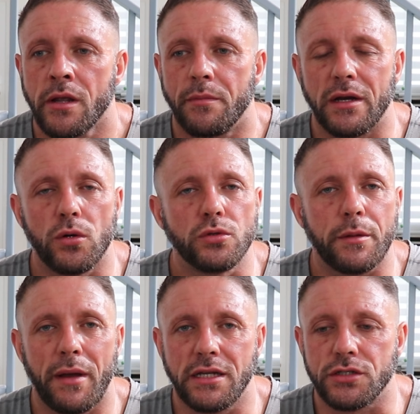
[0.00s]
But it all
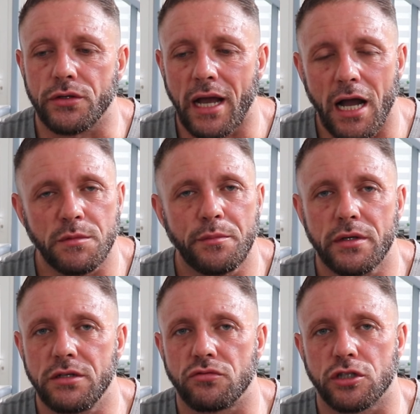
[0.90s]
depends on how my
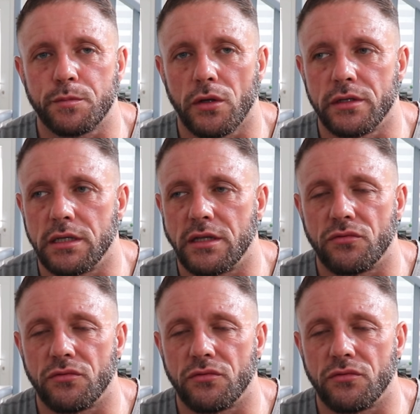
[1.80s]
body's responding.